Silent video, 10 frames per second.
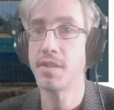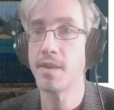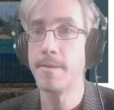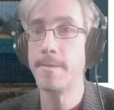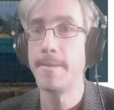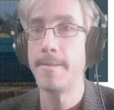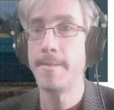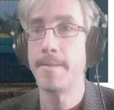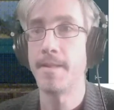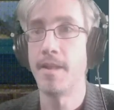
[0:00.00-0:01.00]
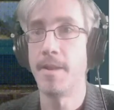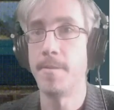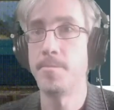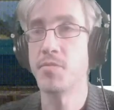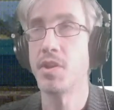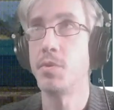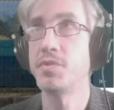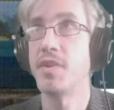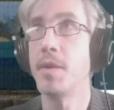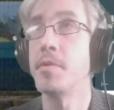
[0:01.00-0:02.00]
there. You can always
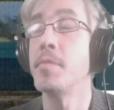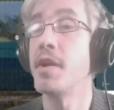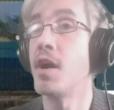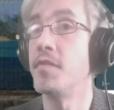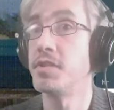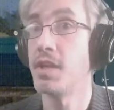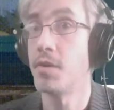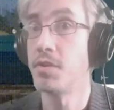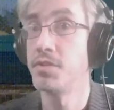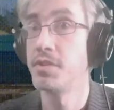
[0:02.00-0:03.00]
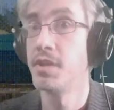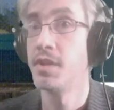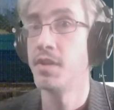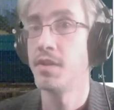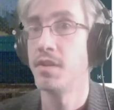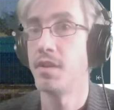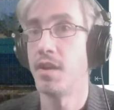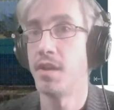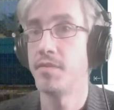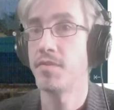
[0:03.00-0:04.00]
find me in my office hours
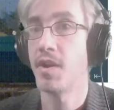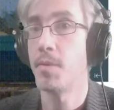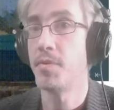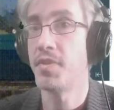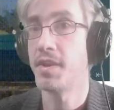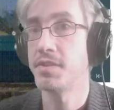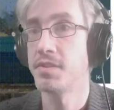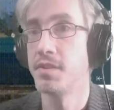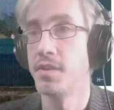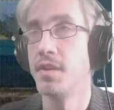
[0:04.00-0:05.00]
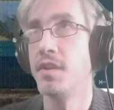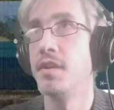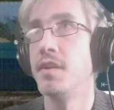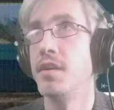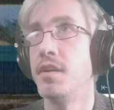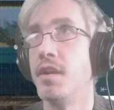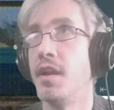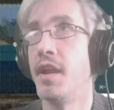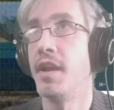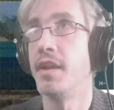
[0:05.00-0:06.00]
for help with this.
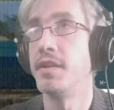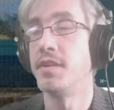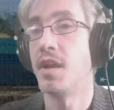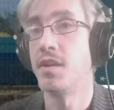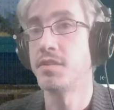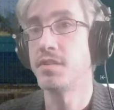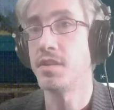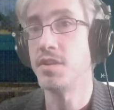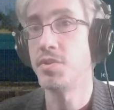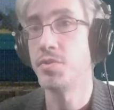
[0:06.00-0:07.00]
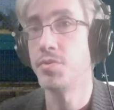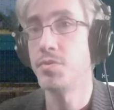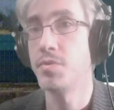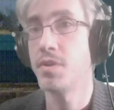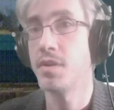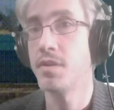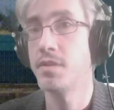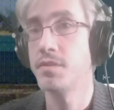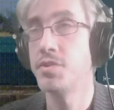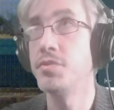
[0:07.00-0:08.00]
And I'll see you
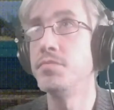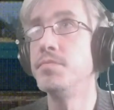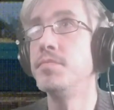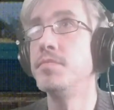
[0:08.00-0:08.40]
soon.